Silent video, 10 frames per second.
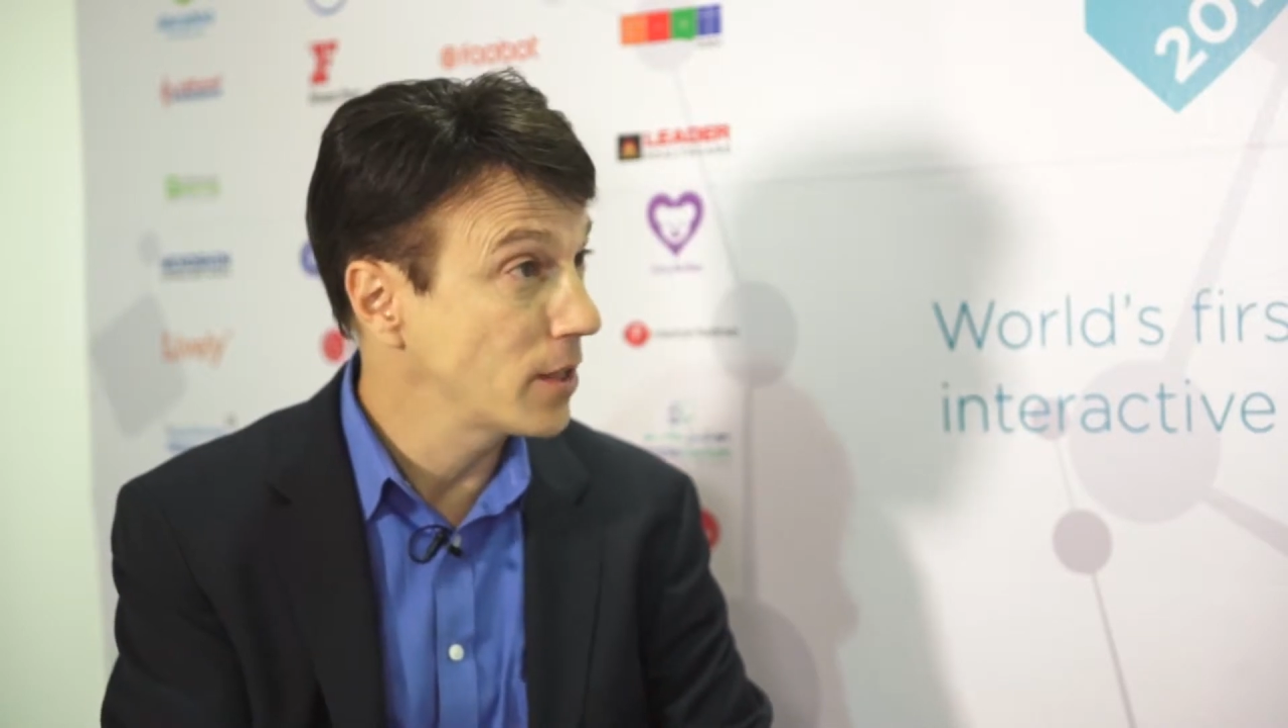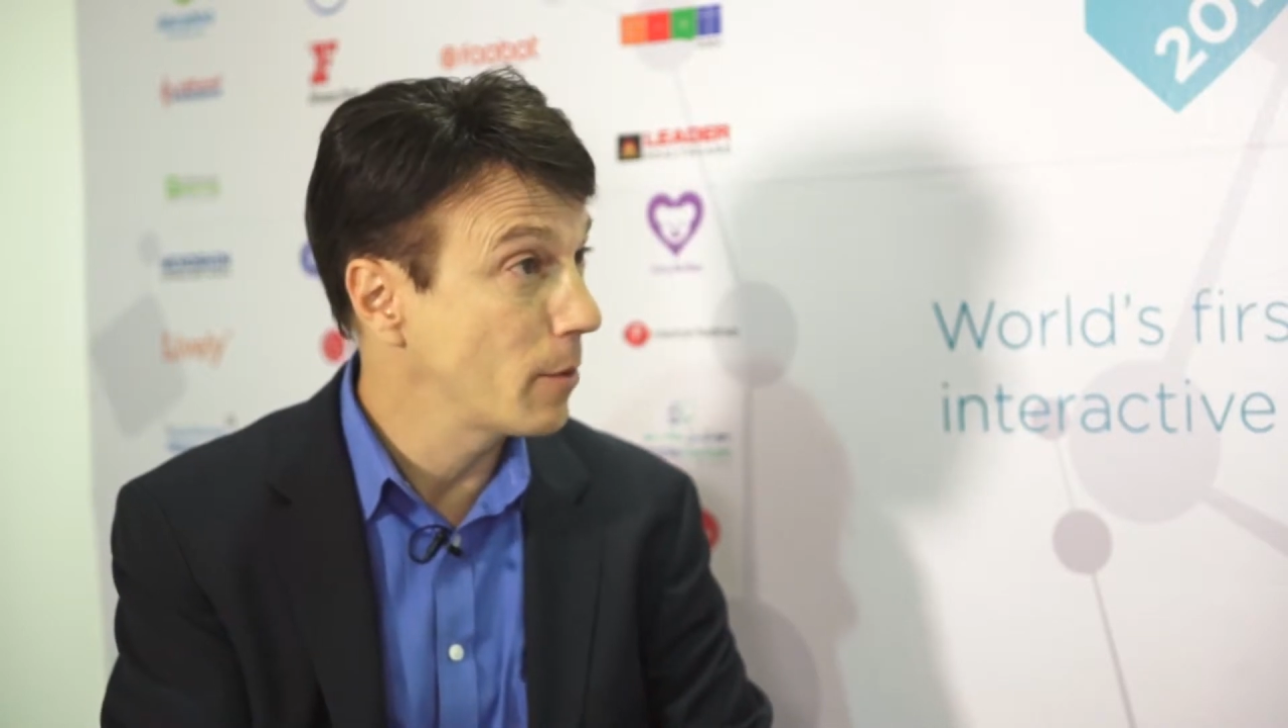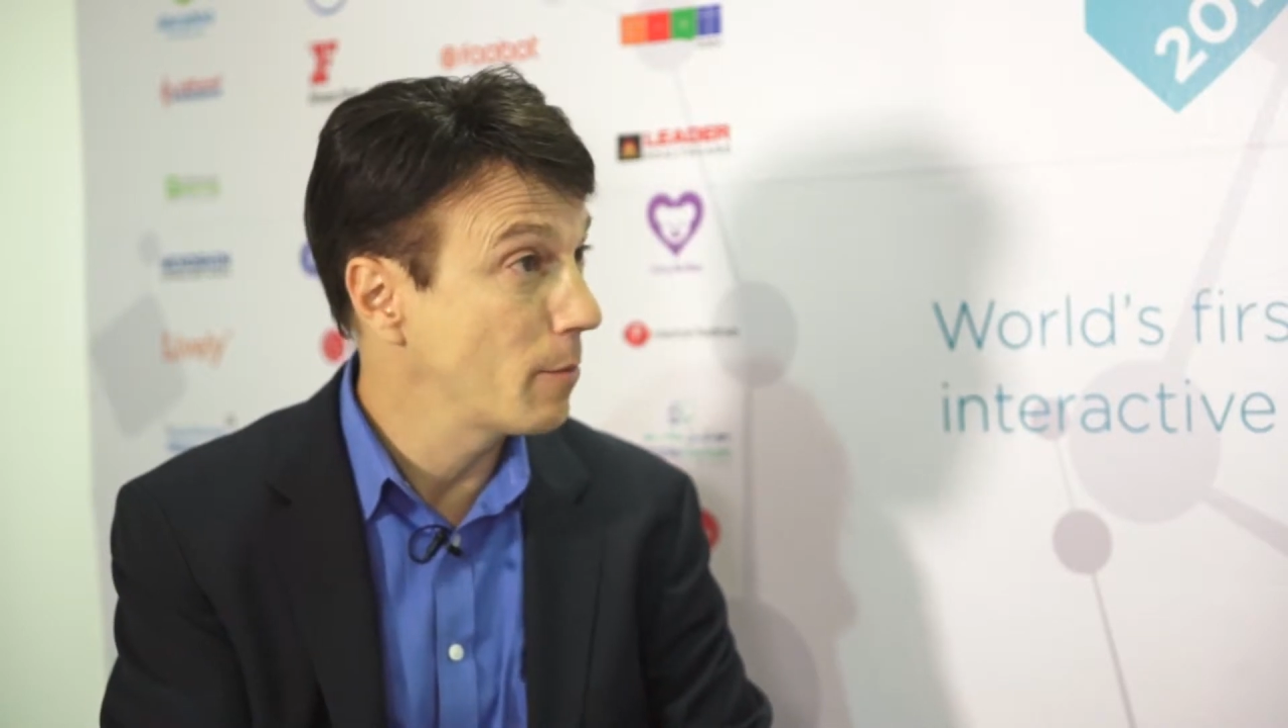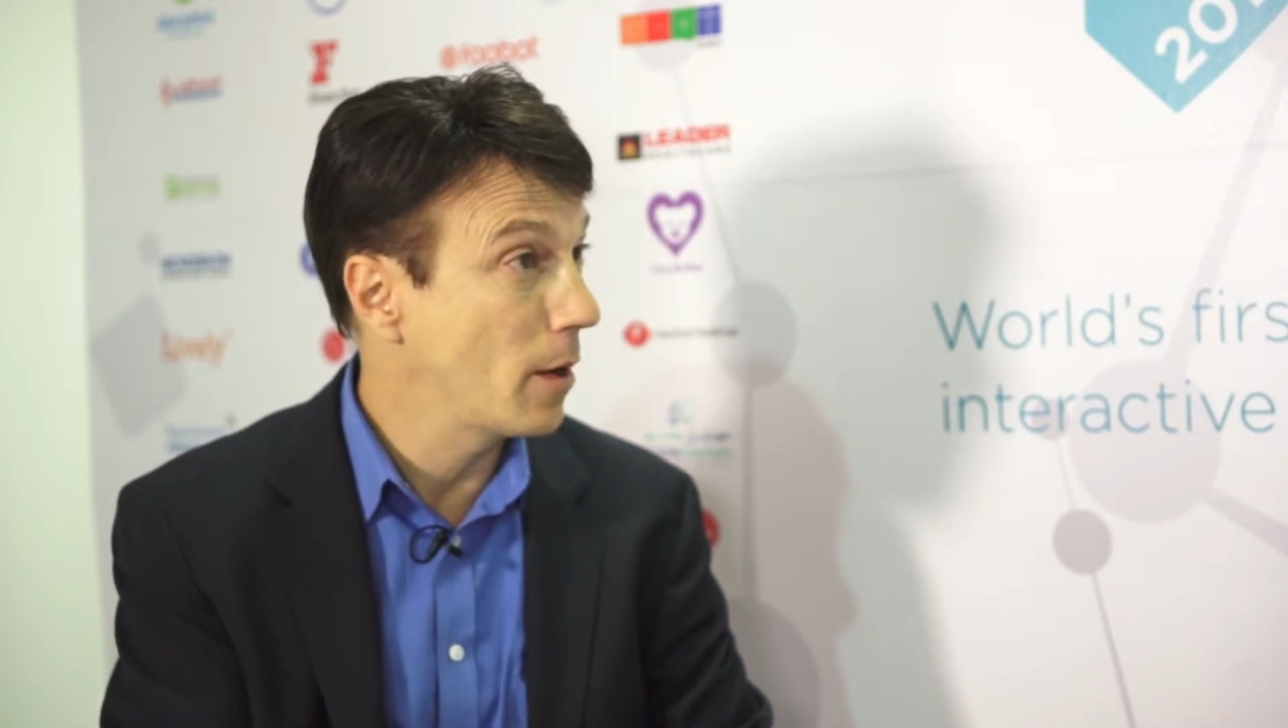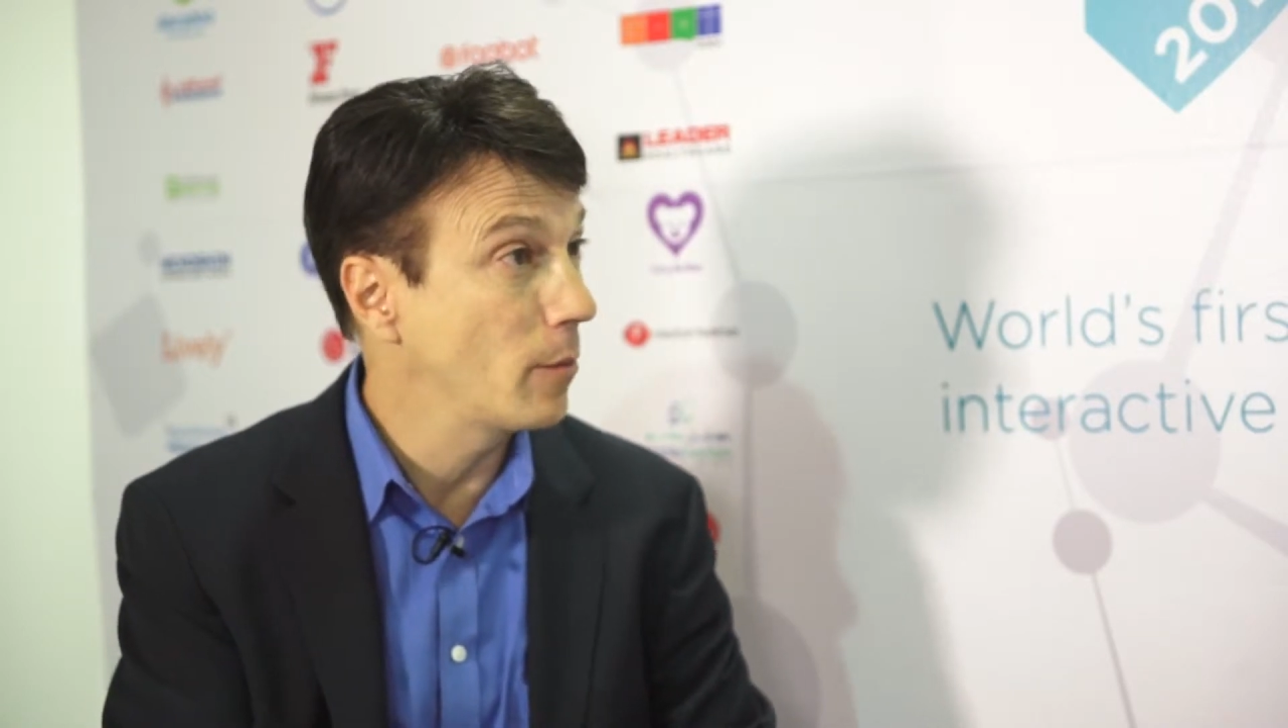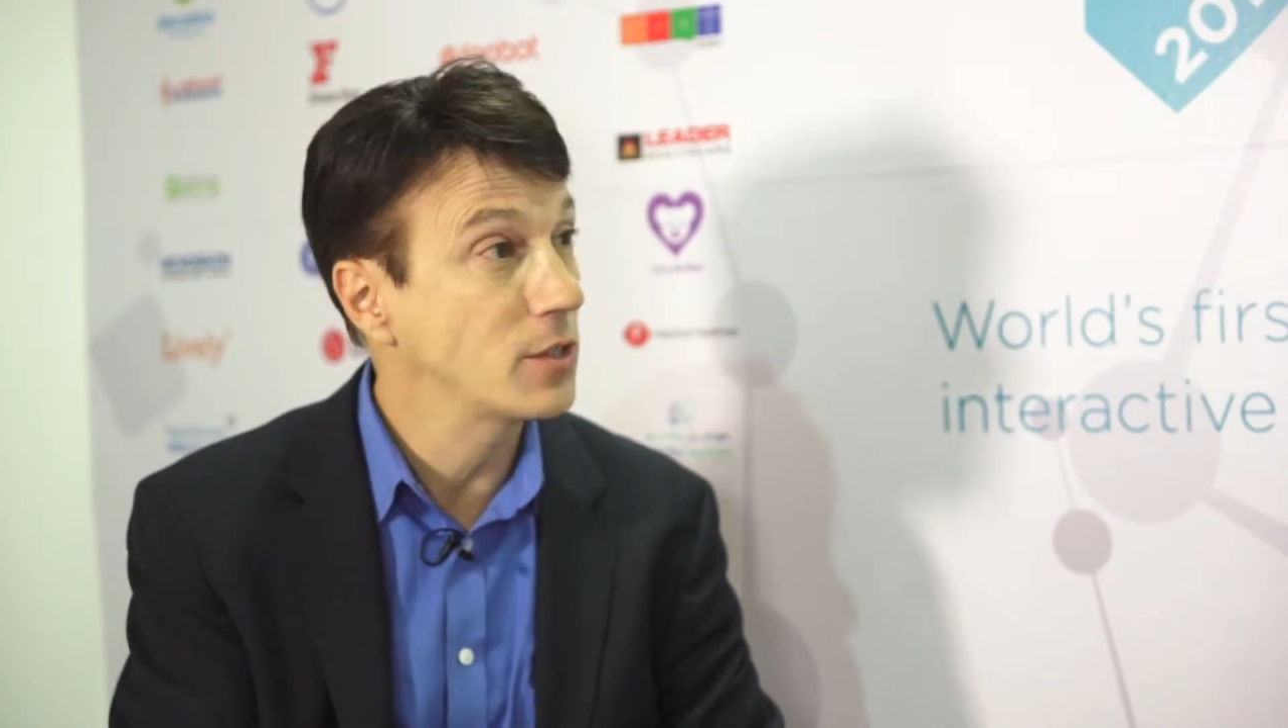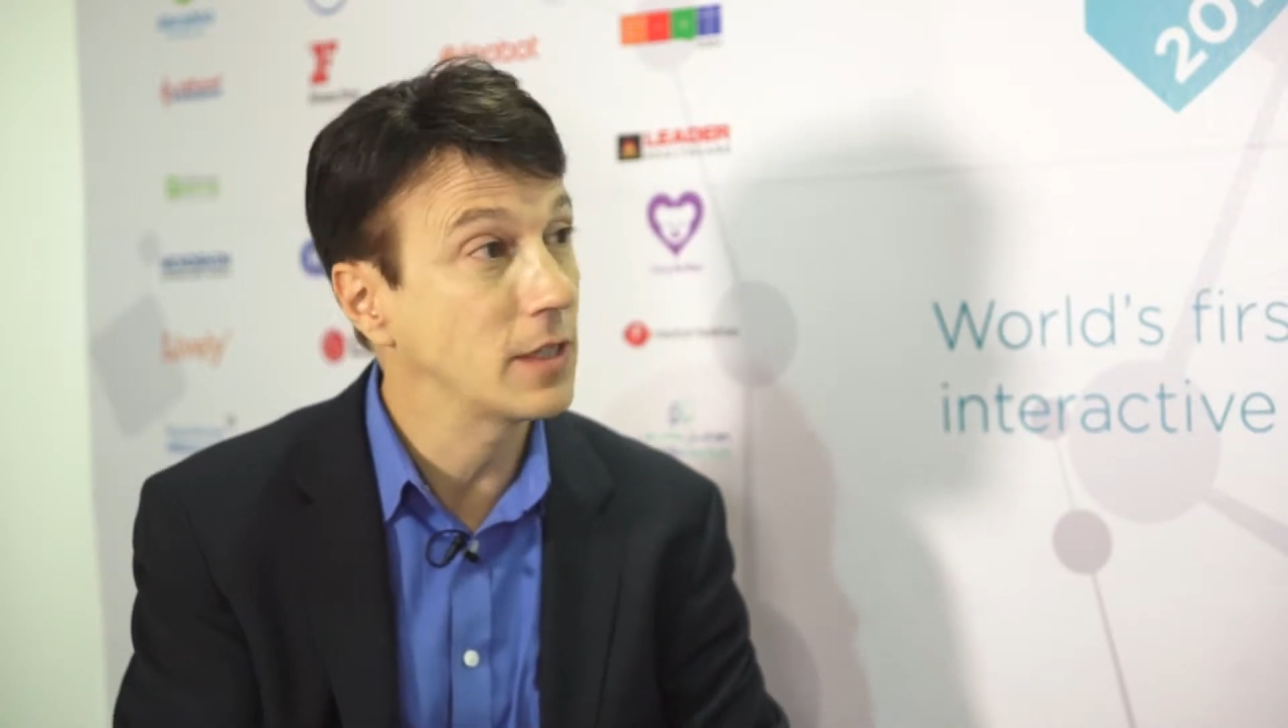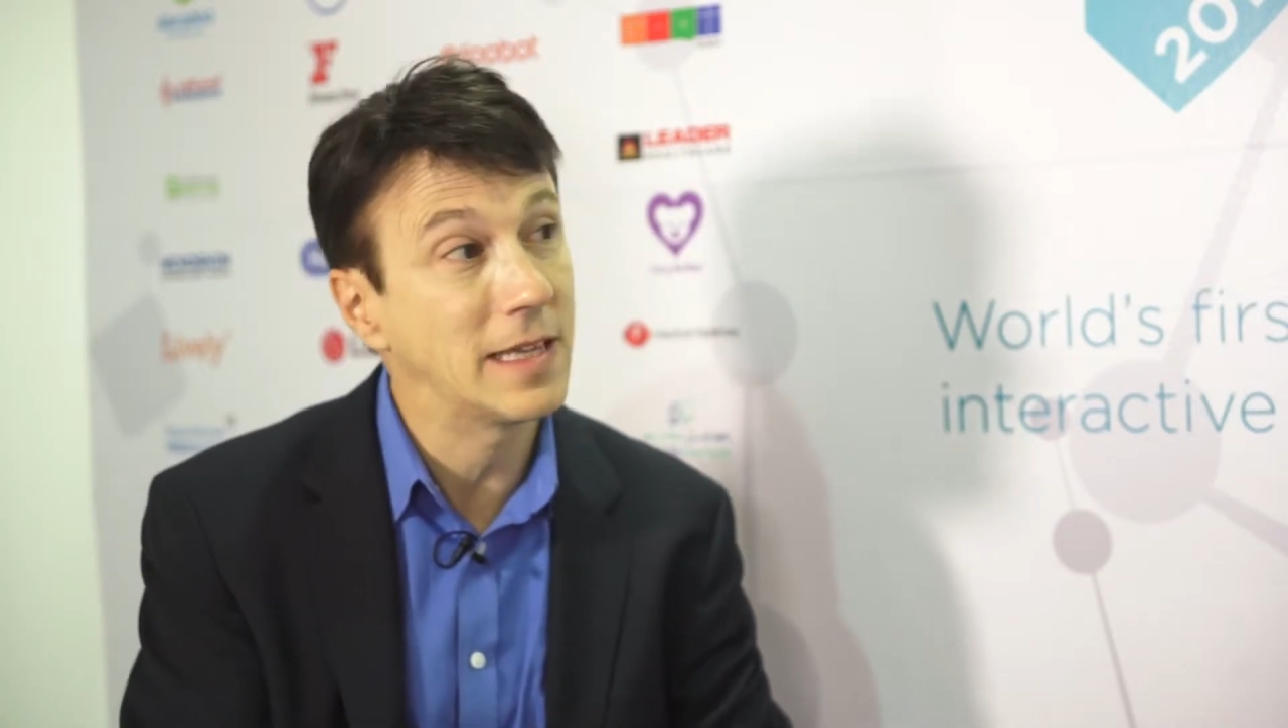have been published